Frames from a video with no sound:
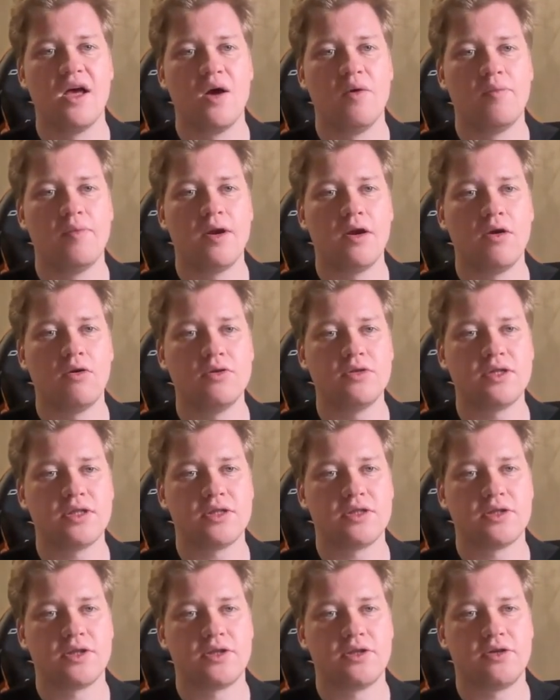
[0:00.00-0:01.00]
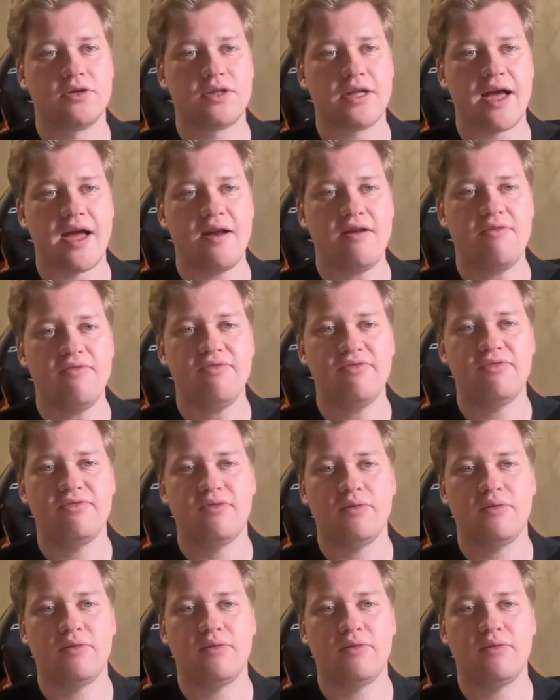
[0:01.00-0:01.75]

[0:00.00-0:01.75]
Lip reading: We load the .env,